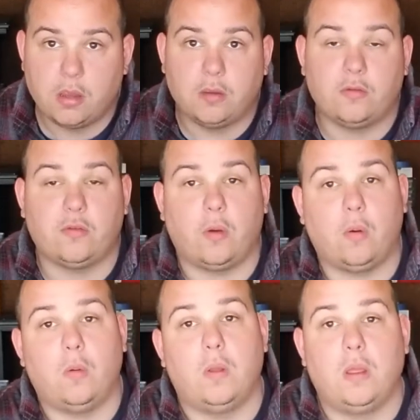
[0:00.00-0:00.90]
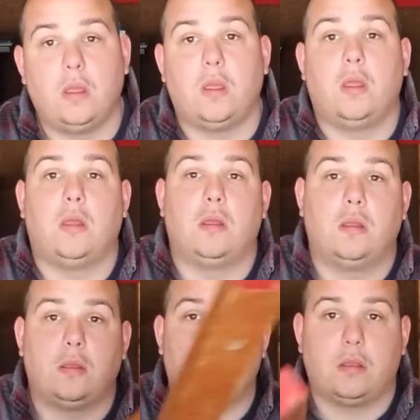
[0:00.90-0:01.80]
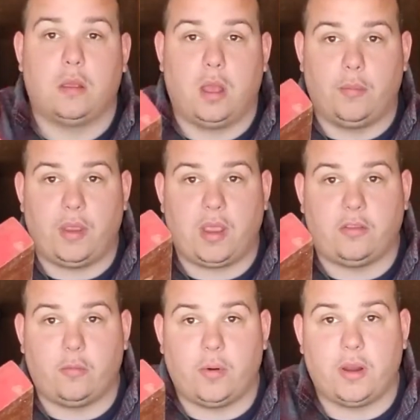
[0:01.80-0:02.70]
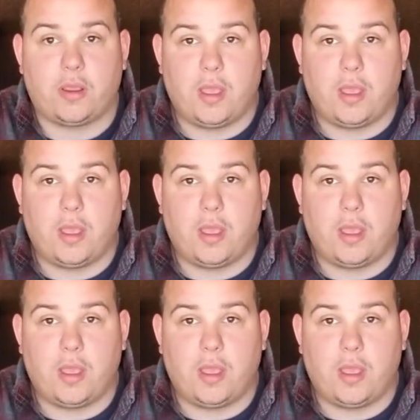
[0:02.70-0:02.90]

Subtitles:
So I'm gonna get to work.